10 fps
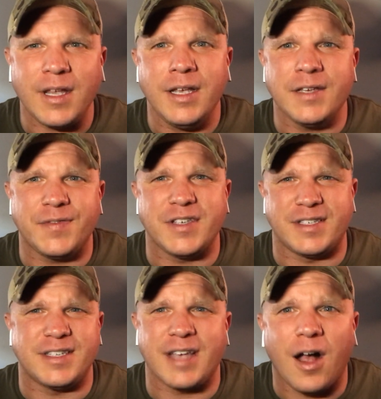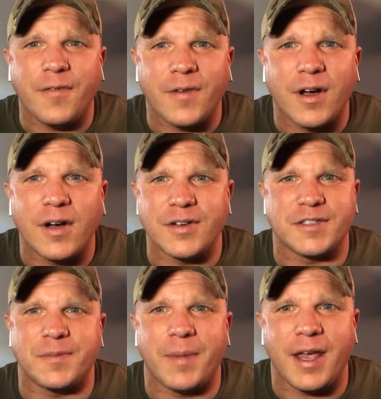is this alpha or
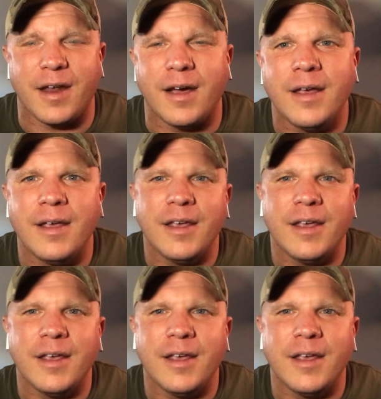is this beta?